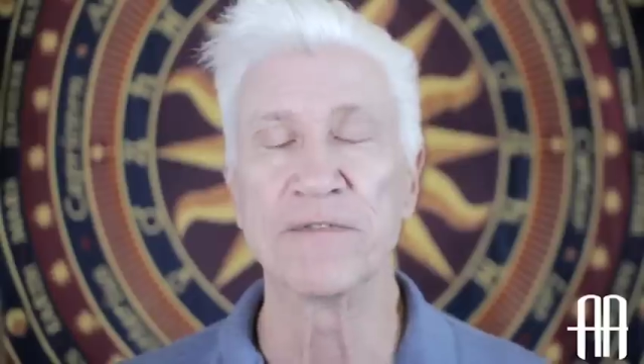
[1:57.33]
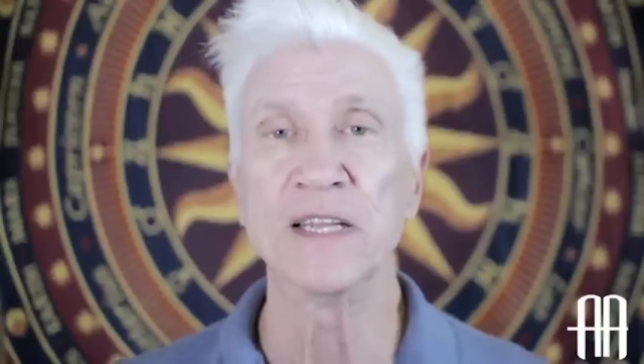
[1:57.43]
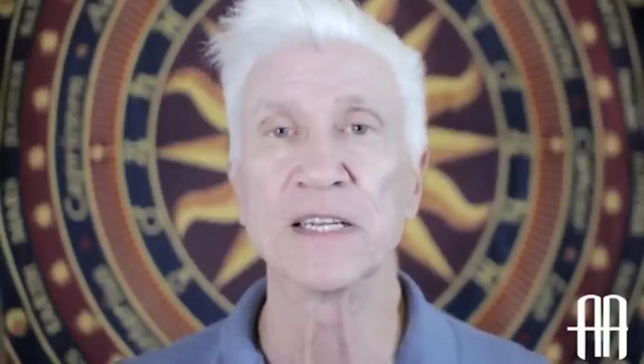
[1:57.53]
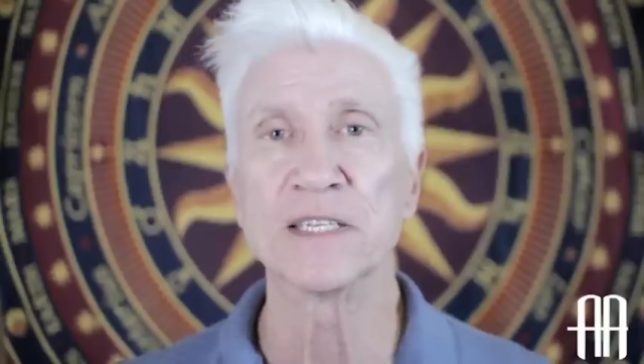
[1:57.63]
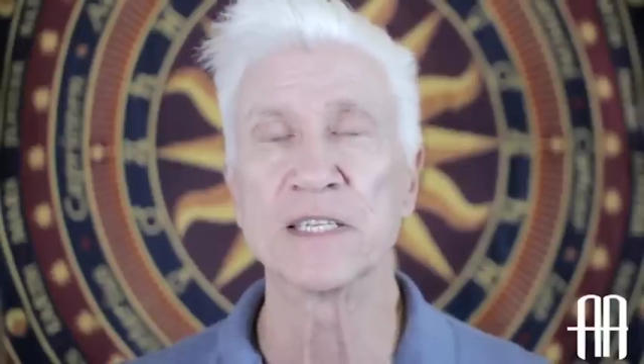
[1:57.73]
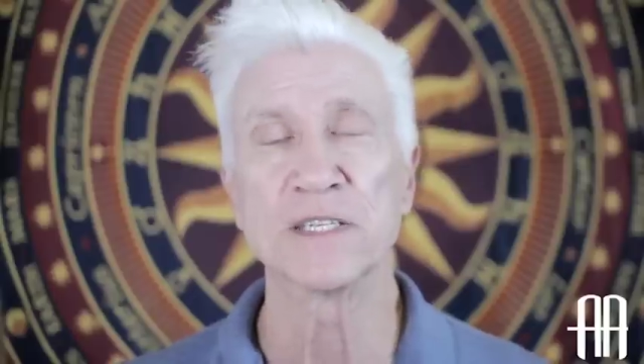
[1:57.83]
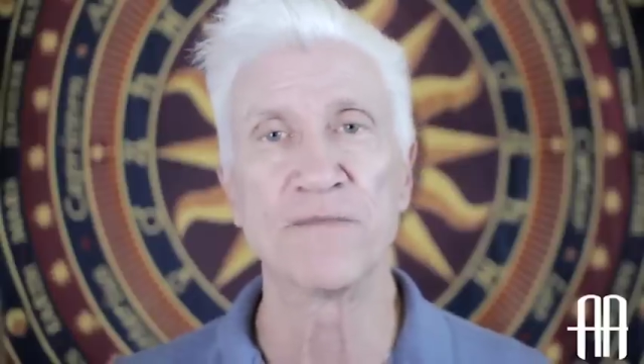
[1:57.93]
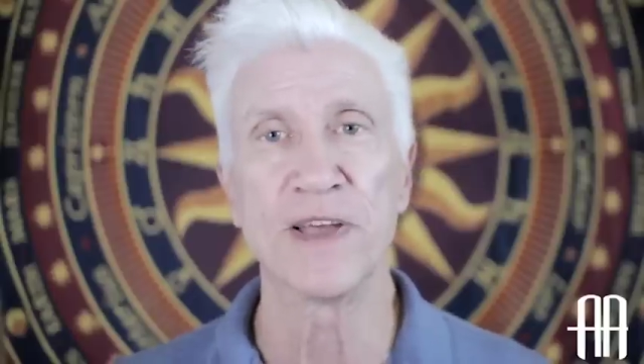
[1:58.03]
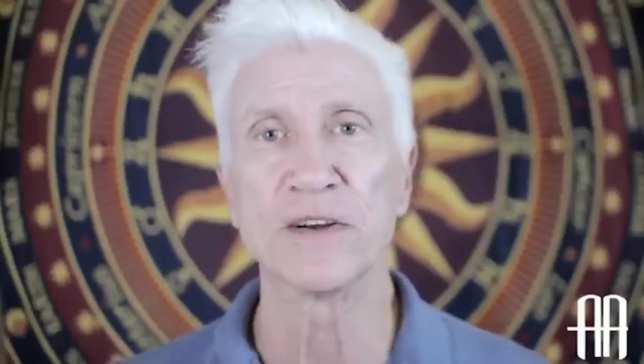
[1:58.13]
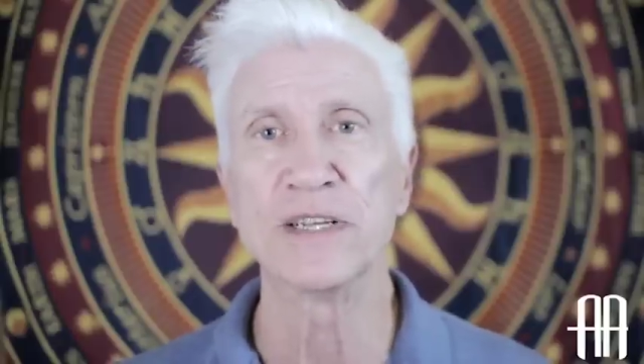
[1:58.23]
Venus is
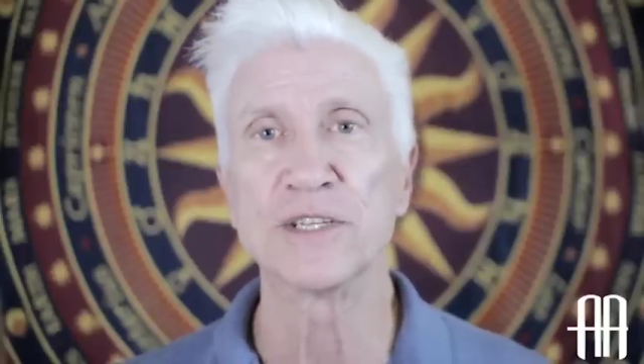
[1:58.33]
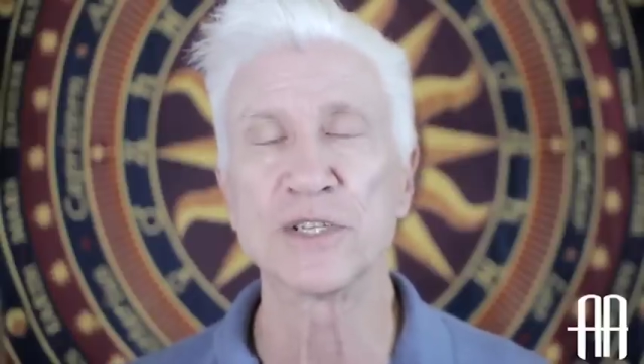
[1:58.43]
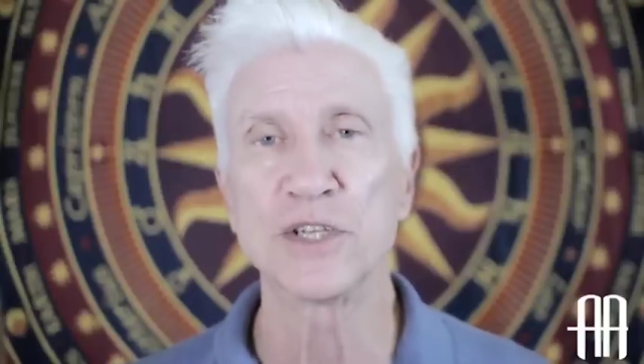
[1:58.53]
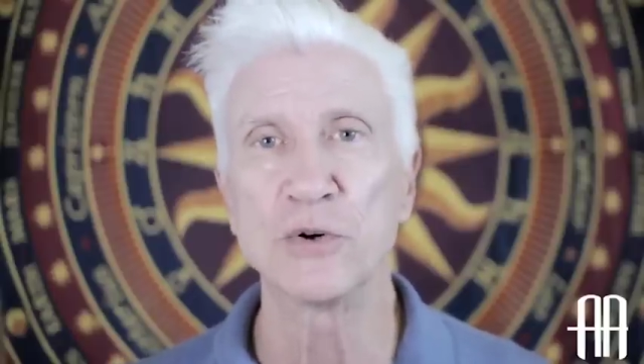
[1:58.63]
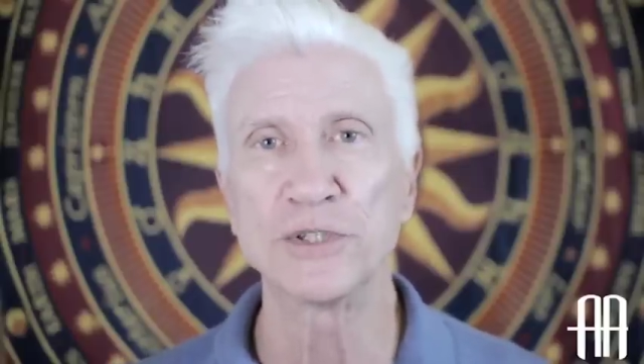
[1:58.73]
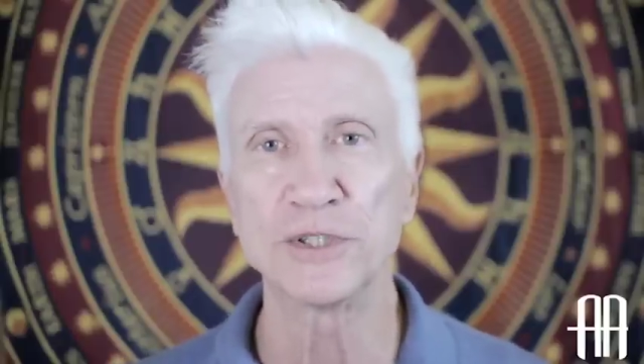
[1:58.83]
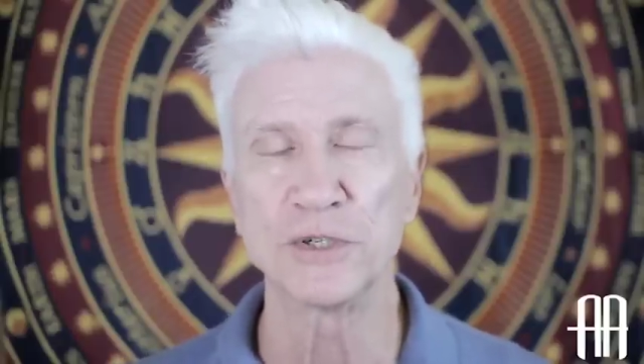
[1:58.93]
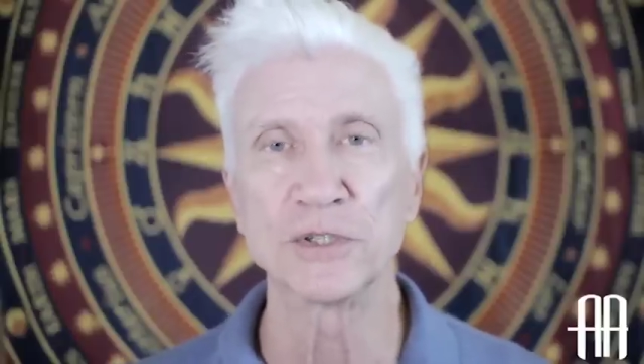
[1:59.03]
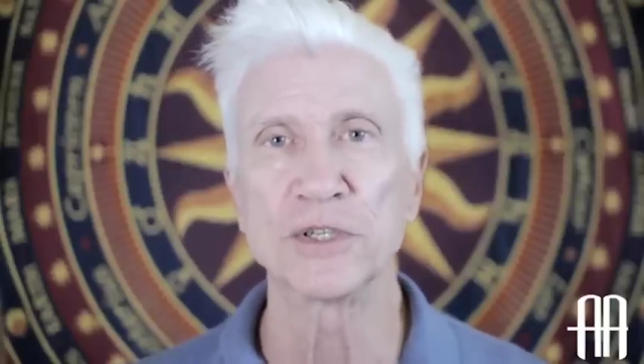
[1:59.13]
very social,